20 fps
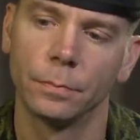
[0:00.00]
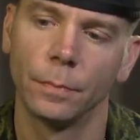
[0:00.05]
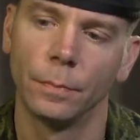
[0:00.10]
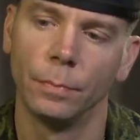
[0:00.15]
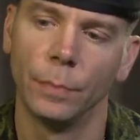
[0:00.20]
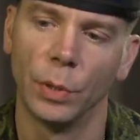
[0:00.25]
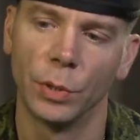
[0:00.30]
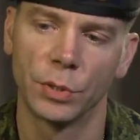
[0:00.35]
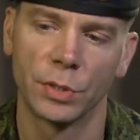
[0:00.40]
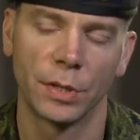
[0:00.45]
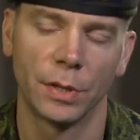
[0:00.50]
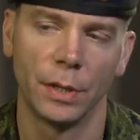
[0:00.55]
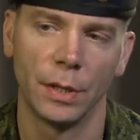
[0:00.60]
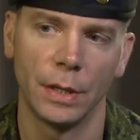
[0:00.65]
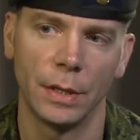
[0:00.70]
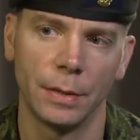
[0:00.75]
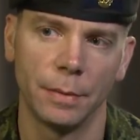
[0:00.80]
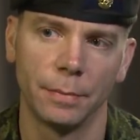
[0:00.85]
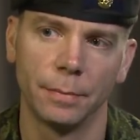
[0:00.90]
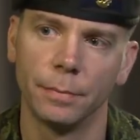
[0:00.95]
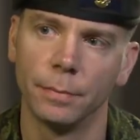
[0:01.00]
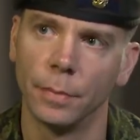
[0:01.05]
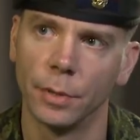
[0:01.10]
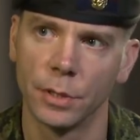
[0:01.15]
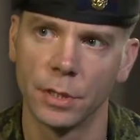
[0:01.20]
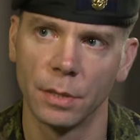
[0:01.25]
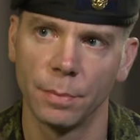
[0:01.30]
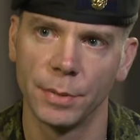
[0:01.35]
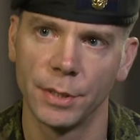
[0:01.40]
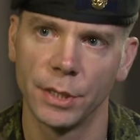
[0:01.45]
Most of the
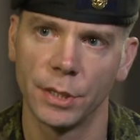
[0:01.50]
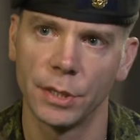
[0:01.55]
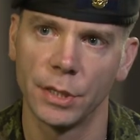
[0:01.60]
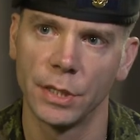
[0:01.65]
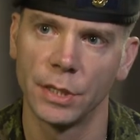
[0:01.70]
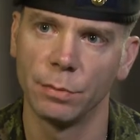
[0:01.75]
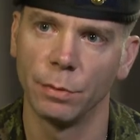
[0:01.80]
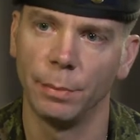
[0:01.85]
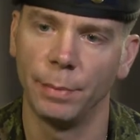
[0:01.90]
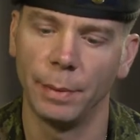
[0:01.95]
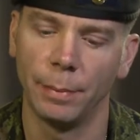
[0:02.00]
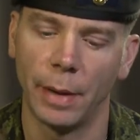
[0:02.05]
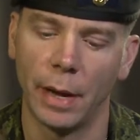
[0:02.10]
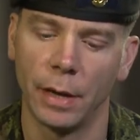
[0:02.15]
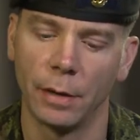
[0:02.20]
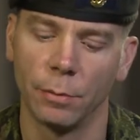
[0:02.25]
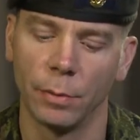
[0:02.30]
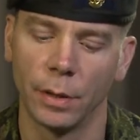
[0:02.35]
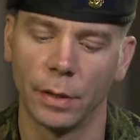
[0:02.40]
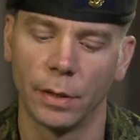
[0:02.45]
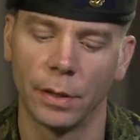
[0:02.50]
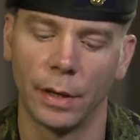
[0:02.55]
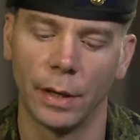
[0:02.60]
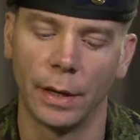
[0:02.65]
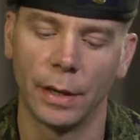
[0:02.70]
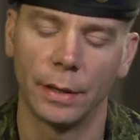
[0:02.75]
positions would be manned with